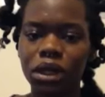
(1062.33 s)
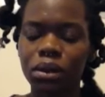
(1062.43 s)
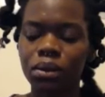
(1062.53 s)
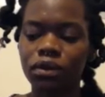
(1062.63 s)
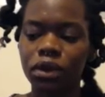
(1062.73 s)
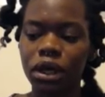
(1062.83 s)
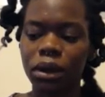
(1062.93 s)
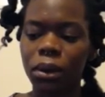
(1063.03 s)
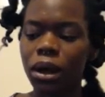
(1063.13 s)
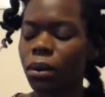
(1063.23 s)
with a
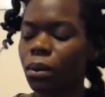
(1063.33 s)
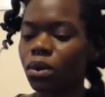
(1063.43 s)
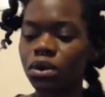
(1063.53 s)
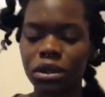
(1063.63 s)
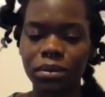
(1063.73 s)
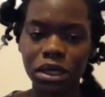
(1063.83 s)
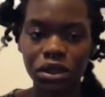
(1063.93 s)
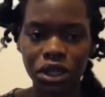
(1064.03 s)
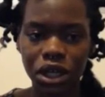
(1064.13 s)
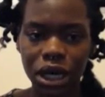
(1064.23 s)
um, water
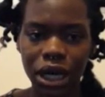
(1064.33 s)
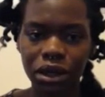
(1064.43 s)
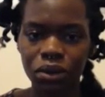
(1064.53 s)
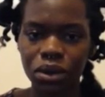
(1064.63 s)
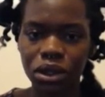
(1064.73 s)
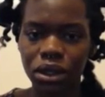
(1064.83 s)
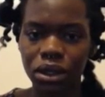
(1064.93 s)
mixture, and also